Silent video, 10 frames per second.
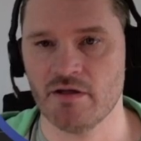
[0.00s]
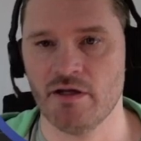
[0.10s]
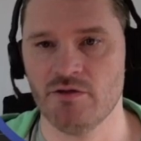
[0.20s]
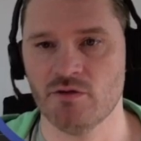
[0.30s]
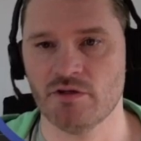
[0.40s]

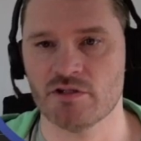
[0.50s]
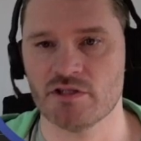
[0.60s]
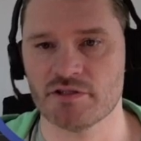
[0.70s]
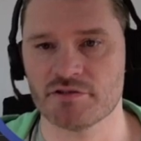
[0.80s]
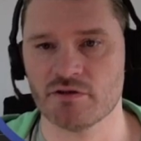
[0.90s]
and you can
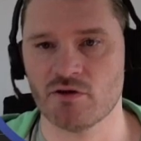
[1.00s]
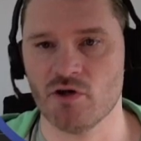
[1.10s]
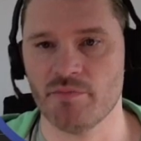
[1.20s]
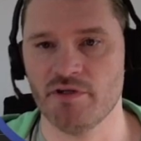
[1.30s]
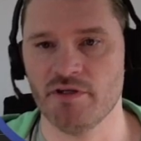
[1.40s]
just
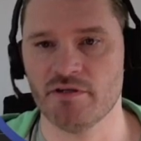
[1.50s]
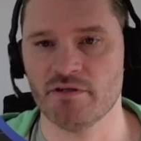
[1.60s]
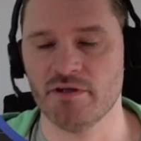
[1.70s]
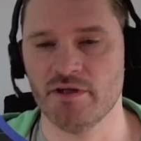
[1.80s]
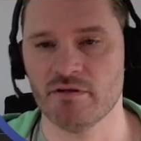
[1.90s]
copy
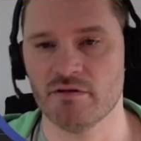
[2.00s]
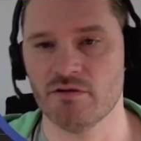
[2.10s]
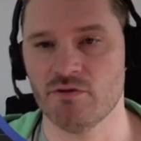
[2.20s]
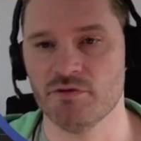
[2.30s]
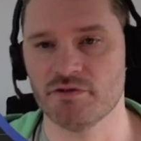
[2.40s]
it and
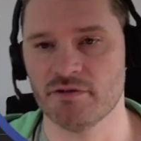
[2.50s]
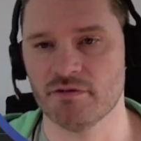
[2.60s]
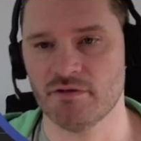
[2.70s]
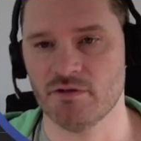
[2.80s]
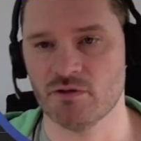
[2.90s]
use it
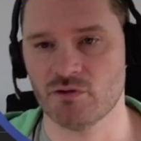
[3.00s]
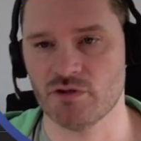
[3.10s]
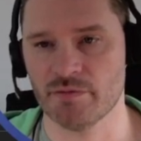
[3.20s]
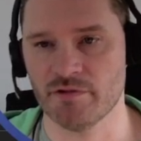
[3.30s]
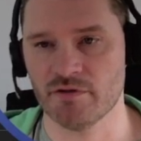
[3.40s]
in your
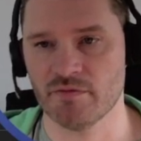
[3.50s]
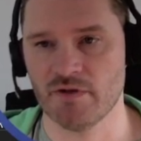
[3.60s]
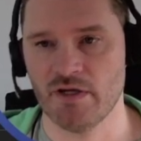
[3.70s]
tournament.